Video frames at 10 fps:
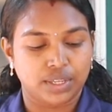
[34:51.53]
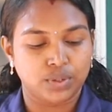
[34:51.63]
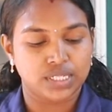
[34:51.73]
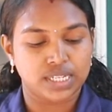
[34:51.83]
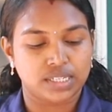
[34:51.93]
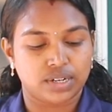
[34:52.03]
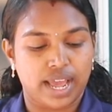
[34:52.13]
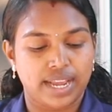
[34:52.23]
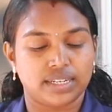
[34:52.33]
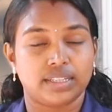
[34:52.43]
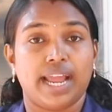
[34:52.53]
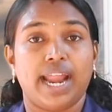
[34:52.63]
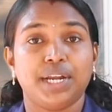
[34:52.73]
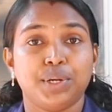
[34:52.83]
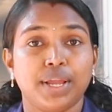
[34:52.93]
You just write the
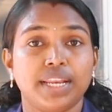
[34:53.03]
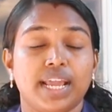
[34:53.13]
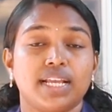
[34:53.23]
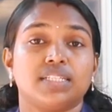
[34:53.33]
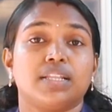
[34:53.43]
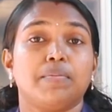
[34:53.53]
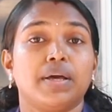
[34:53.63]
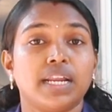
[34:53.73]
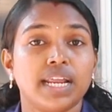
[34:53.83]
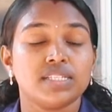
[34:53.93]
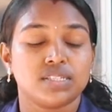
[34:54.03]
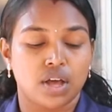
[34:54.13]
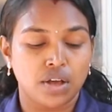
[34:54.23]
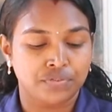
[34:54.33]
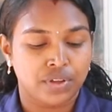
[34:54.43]
advantage, the merits
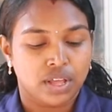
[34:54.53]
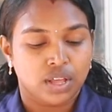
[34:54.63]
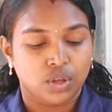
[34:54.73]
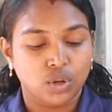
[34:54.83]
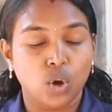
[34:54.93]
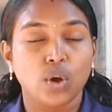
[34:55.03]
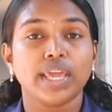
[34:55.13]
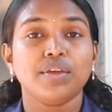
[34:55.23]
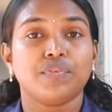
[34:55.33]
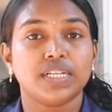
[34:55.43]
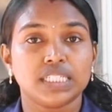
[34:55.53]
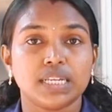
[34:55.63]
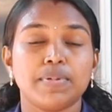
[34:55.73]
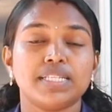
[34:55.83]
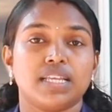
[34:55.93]
of growing
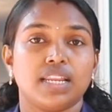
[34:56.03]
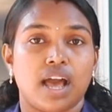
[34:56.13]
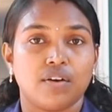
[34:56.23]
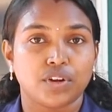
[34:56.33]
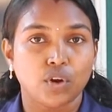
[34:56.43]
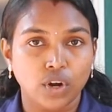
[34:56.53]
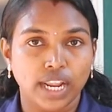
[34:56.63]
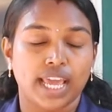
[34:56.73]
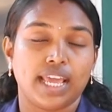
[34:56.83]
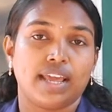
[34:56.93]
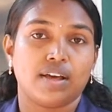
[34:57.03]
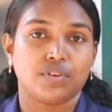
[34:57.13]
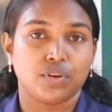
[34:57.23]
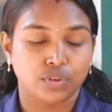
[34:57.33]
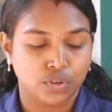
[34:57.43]
vegetables in our own area,
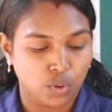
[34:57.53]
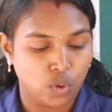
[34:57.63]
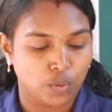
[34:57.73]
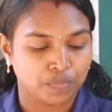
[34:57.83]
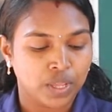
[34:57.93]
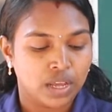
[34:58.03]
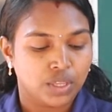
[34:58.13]
our own home.